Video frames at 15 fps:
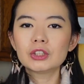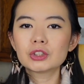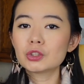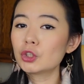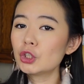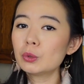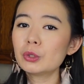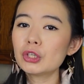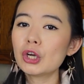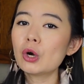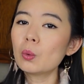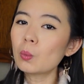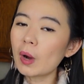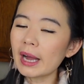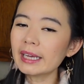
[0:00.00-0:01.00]
so you will know
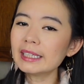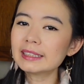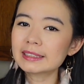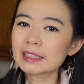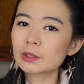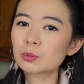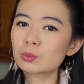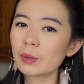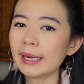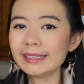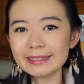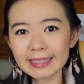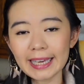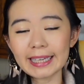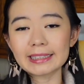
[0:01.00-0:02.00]
why is this
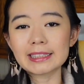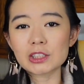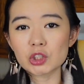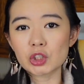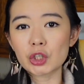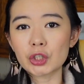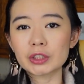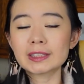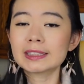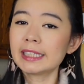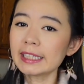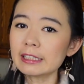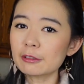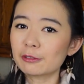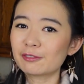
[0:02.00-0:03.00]
rice cake dessert
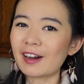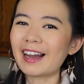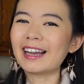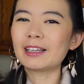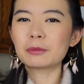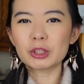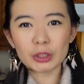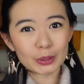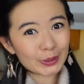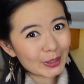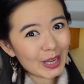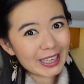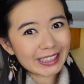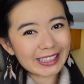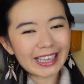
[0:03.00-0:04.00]
signify good
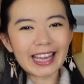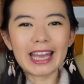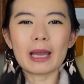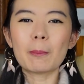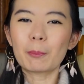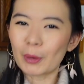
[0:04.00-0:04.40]
luck and